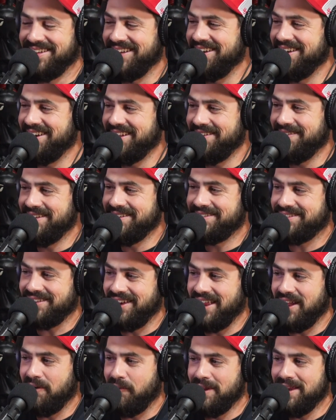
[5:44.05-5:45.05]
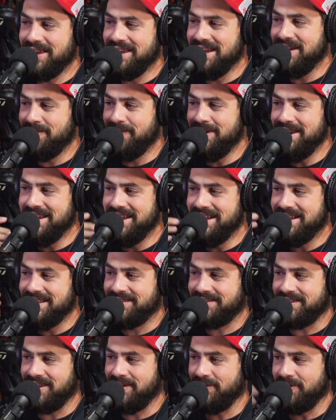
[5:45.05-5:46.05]
You know what I mean? So, like, we needed
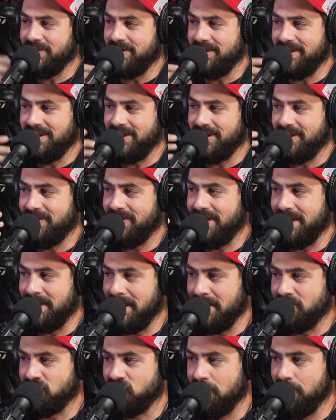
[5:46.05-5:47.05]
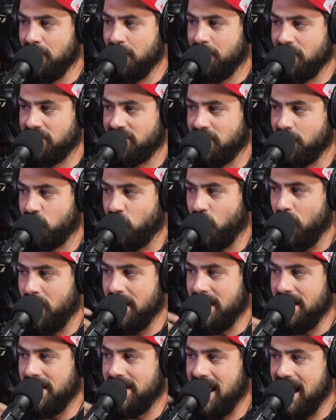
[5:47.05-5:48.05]
something, you know? And Jimmy puts up
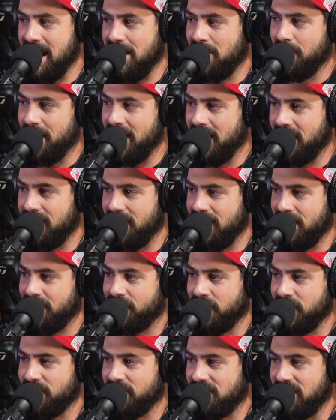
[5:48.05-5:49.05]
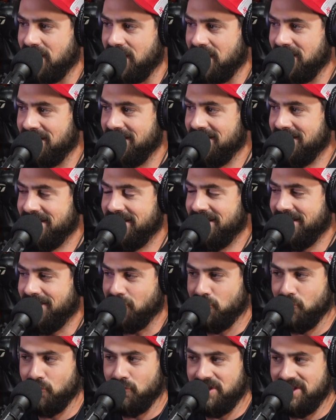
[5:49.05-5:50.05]
20. Caleb had 13.
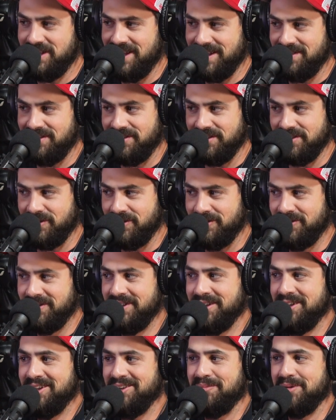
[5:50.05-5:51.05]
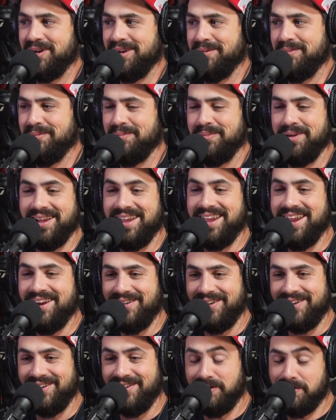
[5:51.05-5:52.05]
UD had zero. But
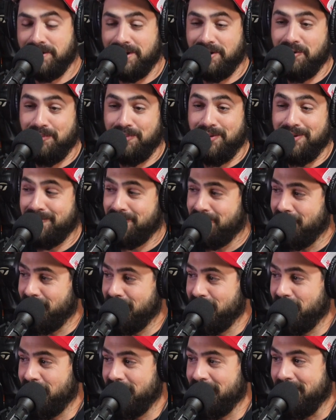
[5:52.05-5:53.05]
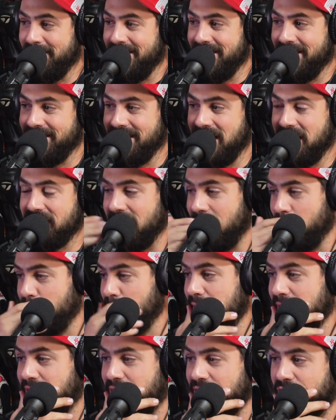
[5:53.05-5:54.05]
Hero put up 41, man. And that
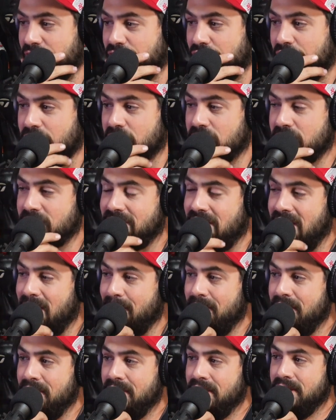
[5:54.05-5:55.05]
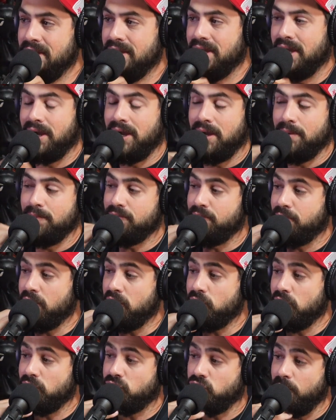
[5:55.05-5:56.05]
really took us over the top.
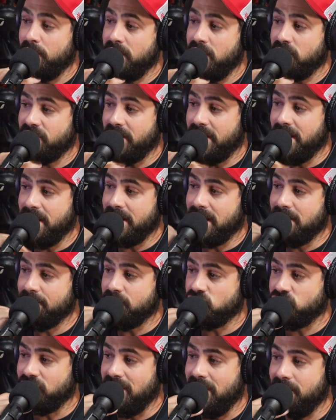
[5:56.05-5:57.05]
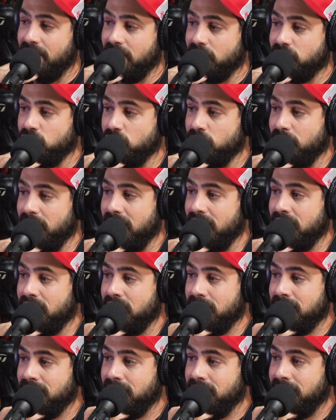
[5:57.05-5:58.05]
Bro, somebody else I got to give a shout-out to, man.
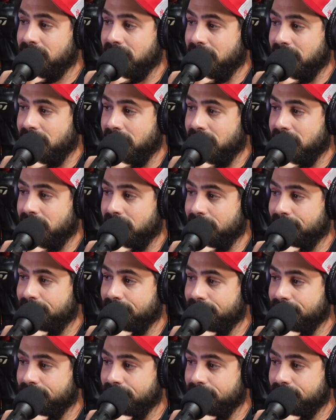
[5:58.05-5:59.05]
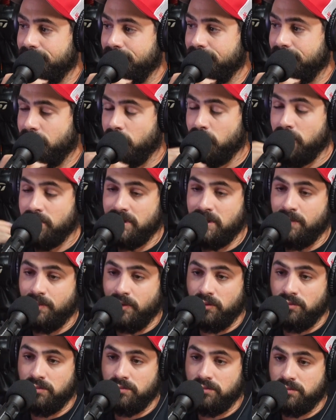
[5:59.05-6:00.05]

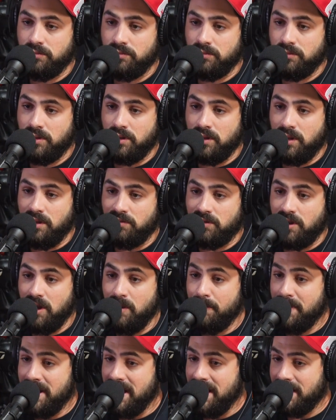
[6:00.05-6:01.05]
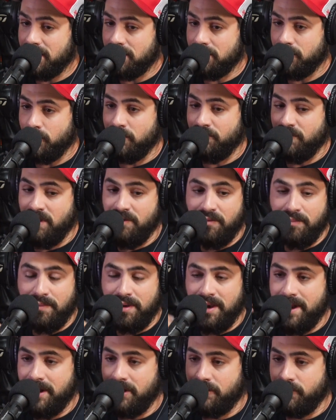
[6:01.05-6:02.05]
Oladipo. He's come back. We've given him a
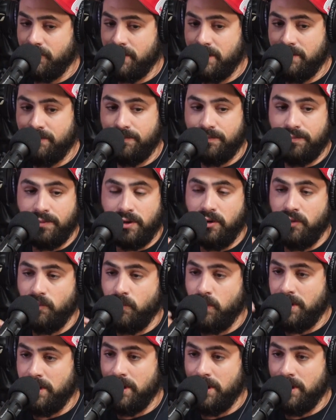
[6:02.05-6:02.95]
lot of grief. You know, we